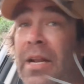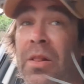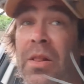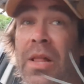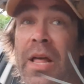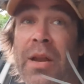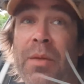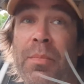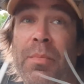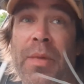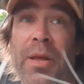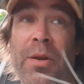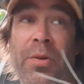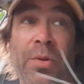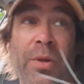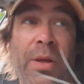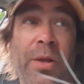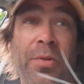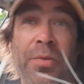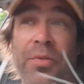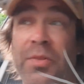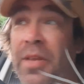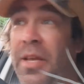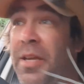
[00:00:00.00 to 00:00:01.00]
a lot of mental
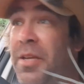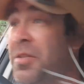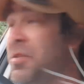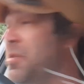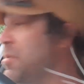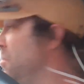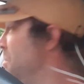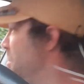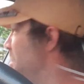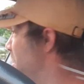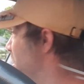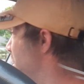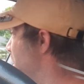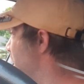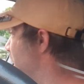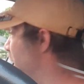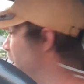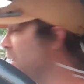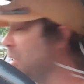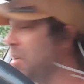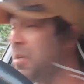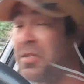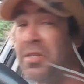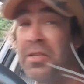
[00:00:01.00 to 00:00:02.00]
health days.
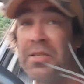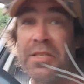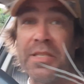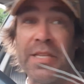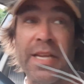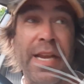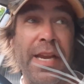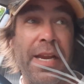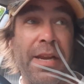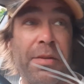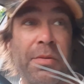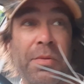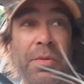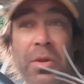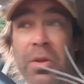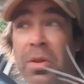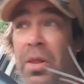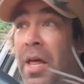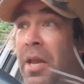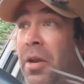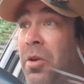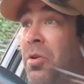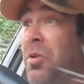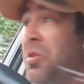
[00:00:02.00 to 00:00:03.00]
That doesn't say a
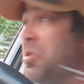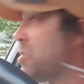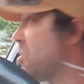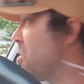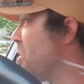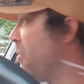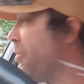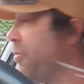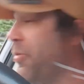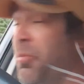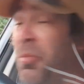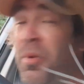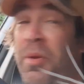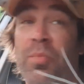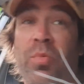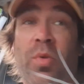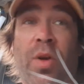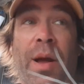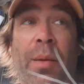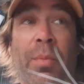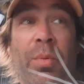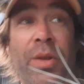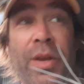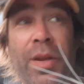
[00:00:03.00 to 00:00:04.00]
lot of good stuff for me,
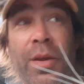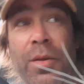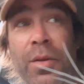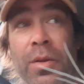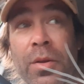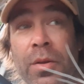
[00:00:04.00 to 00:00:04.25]
probably.